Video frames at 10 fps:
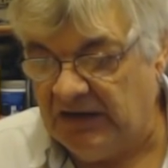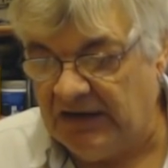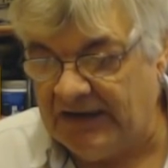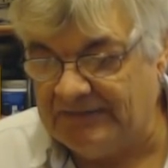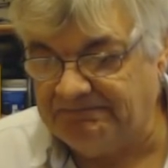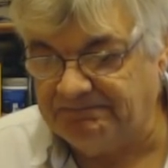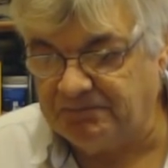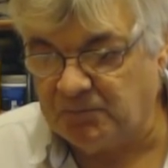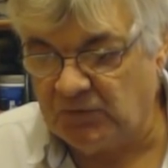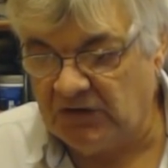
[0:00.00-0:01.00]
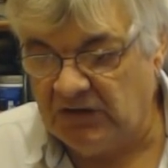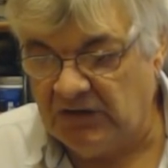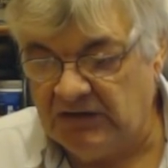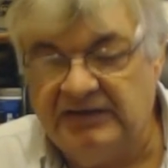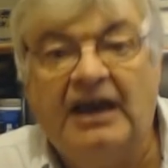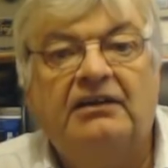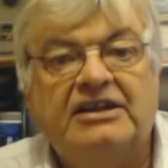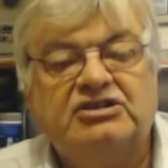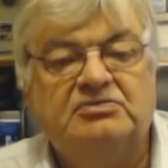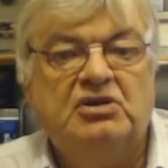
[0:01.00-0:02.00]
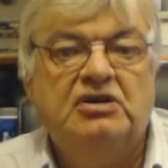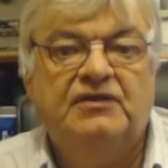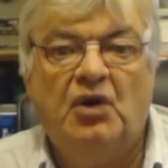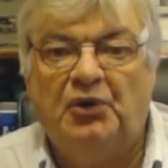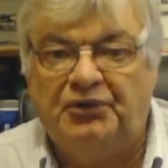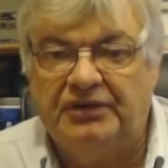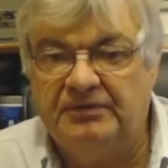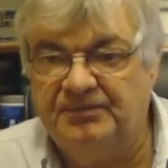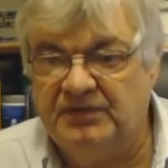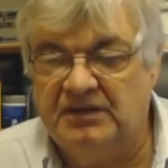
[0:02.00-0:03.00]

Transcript: Now let's move on